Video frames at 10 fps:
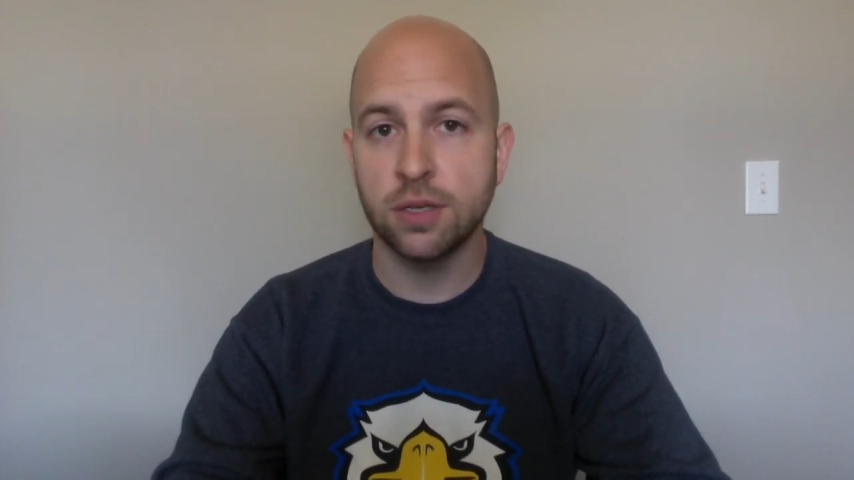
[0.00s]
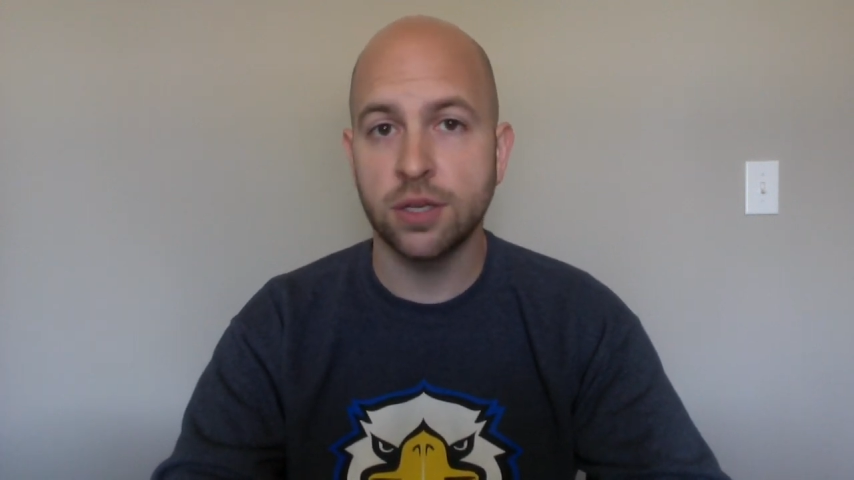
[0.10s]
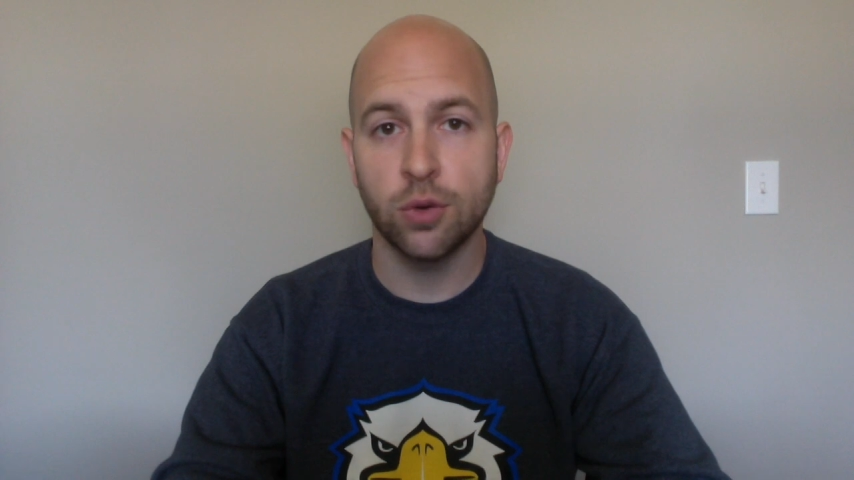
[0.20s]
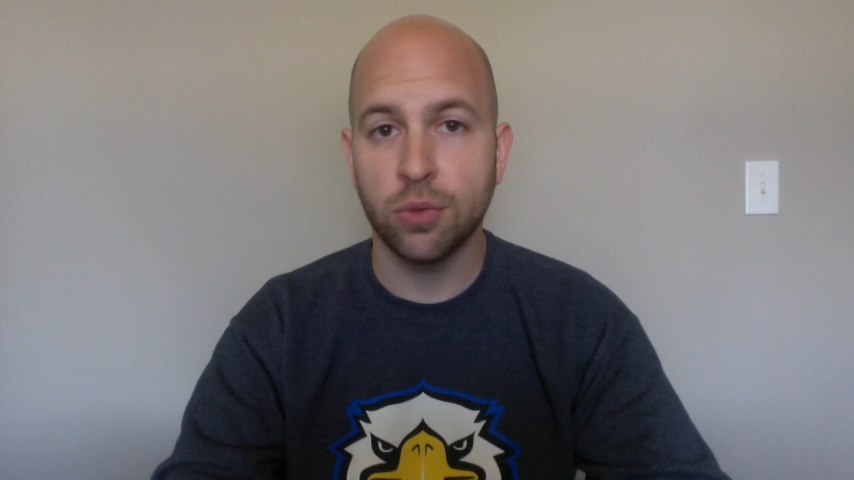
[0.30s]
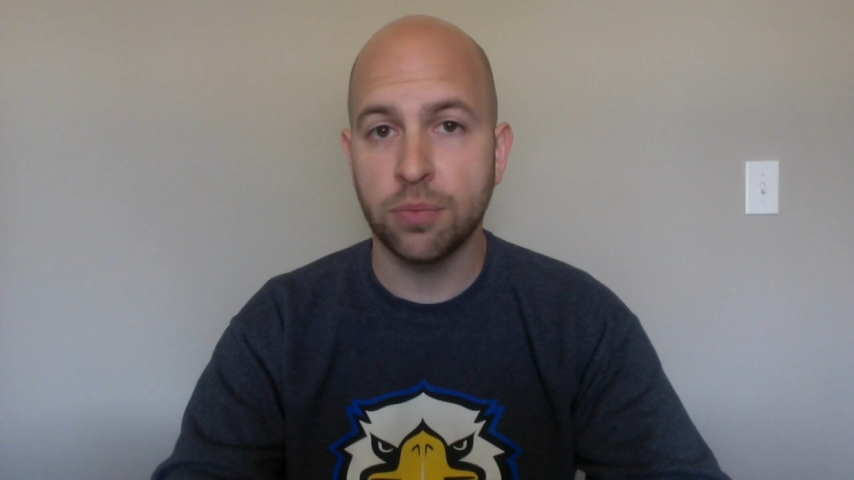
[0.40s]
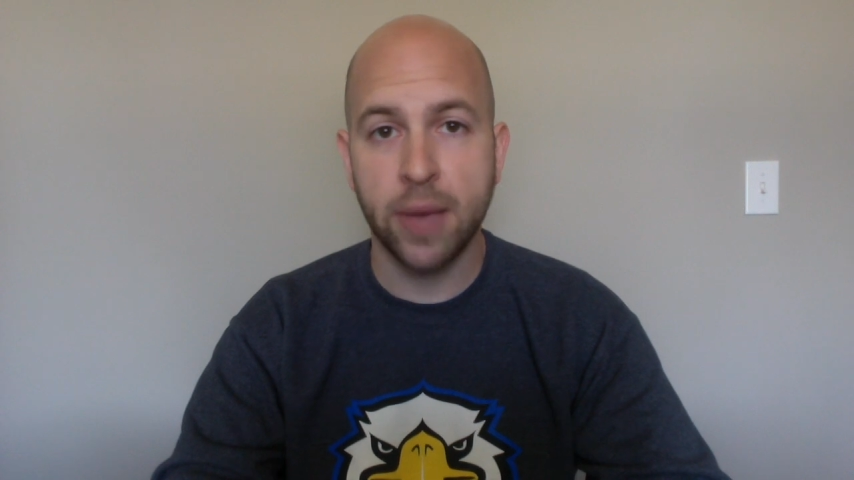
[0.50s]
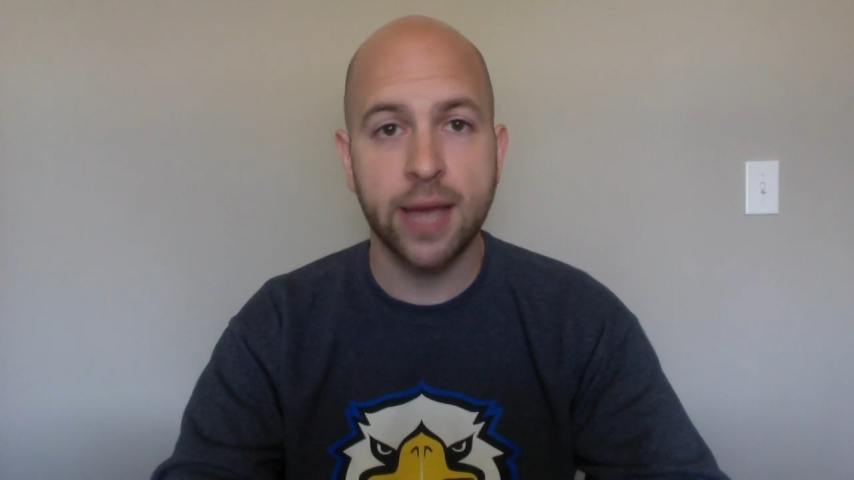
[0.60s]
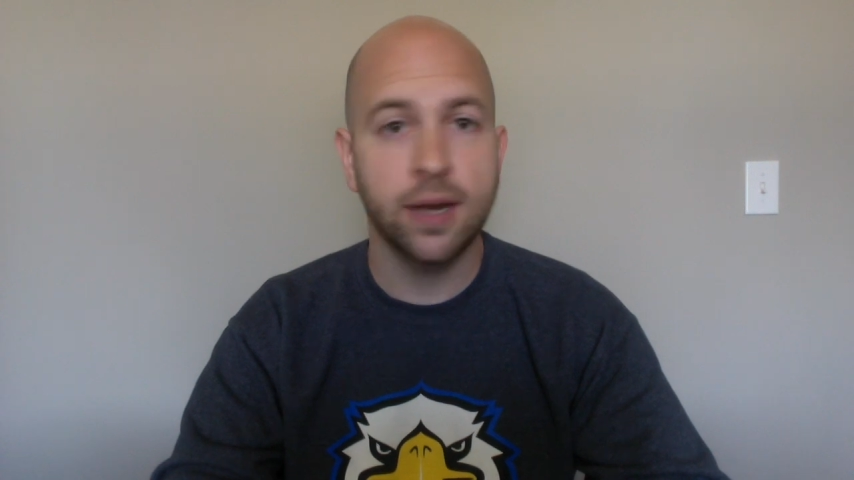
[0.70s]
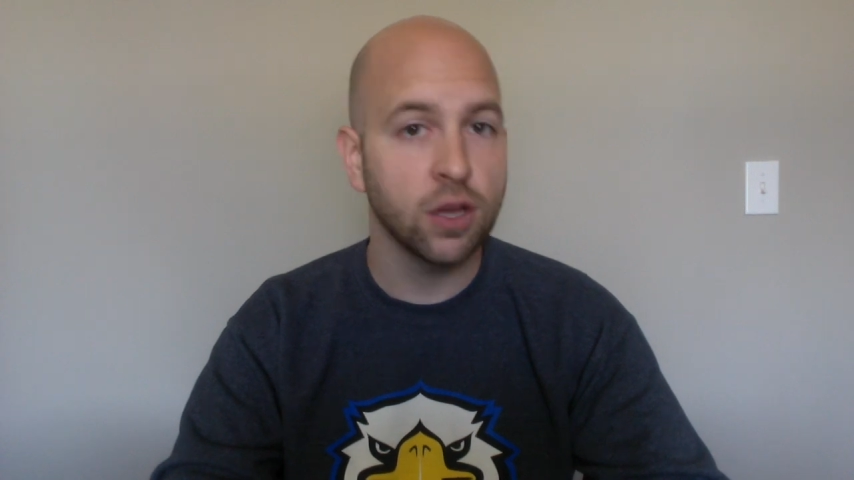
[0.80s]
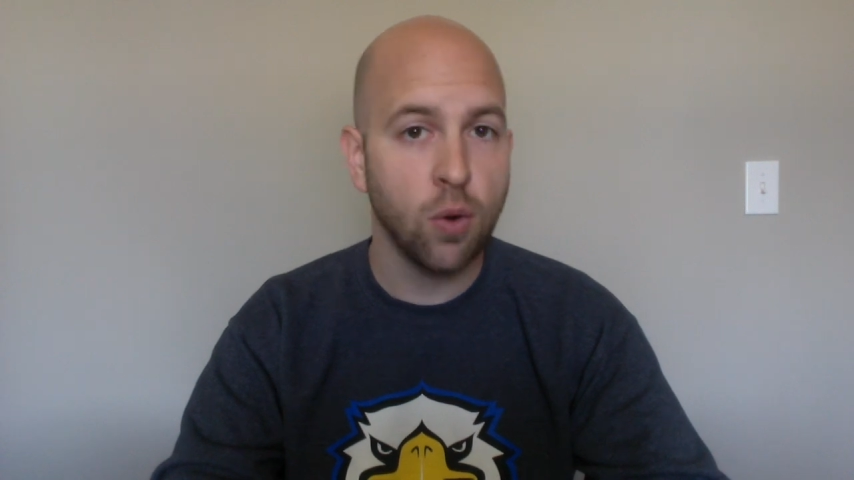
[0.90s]
you're with
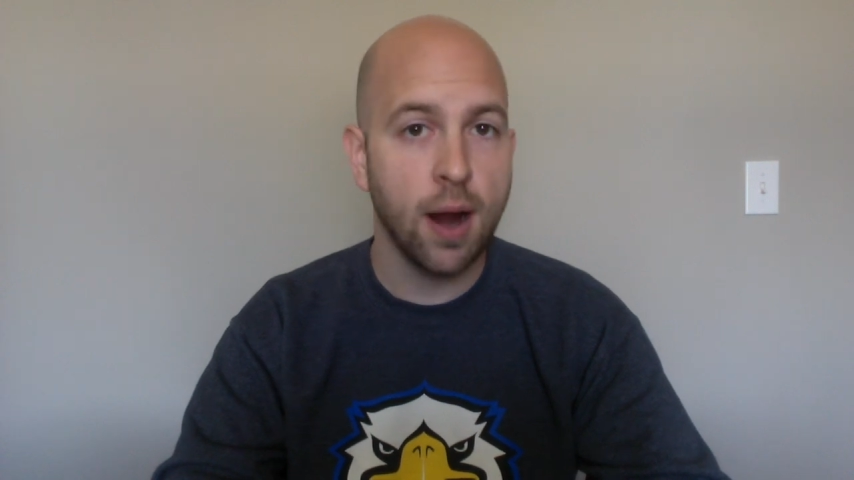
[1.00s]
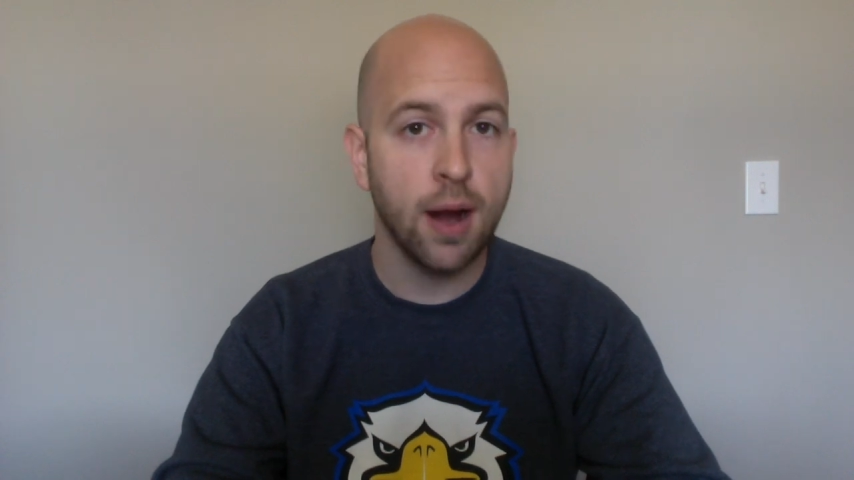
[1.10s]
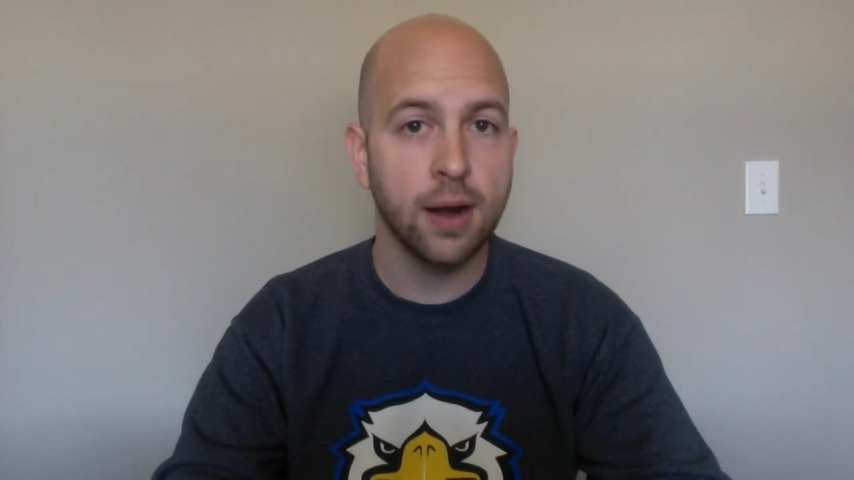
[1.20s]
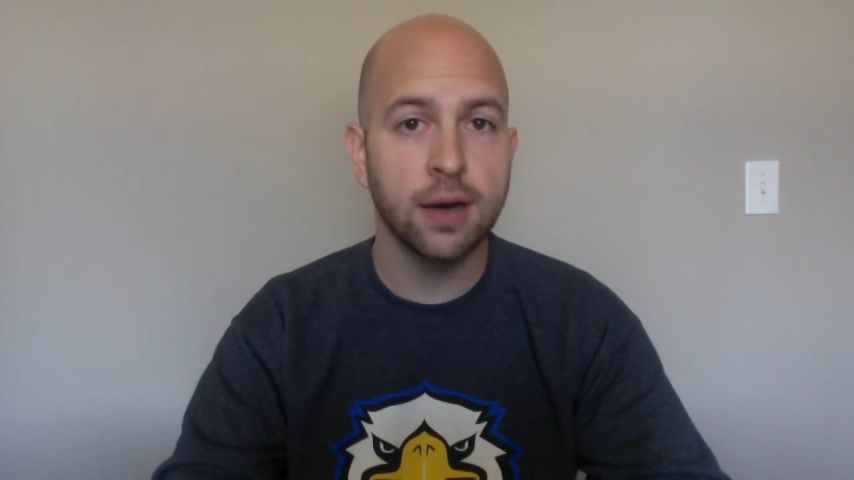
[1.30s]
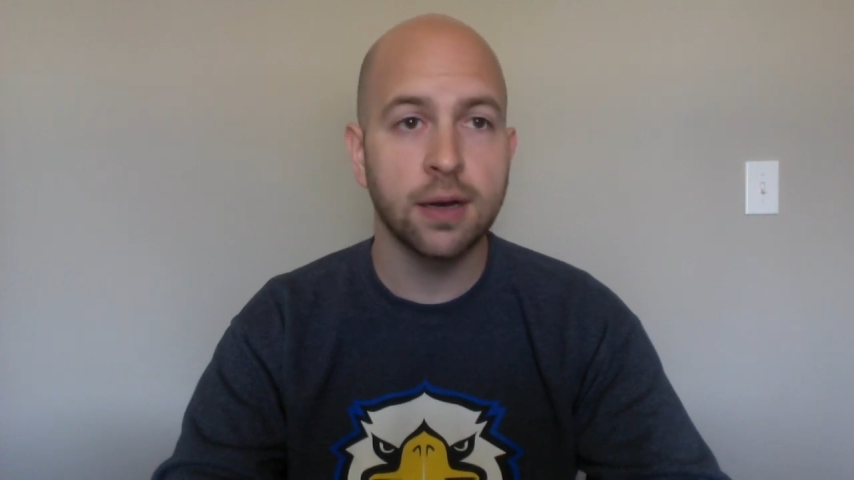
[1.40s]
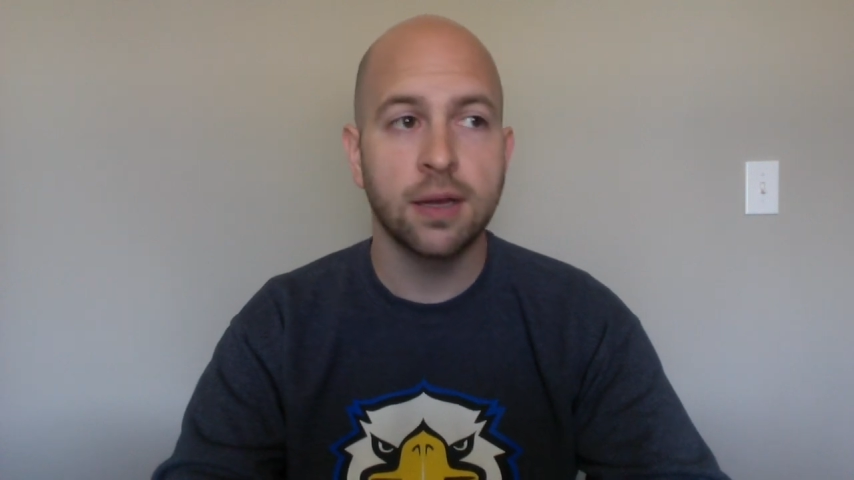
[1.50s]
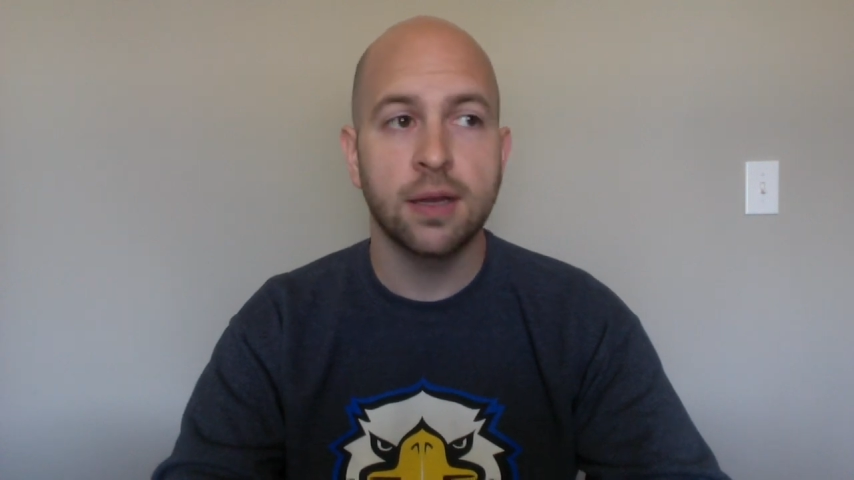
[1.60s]
band and choir,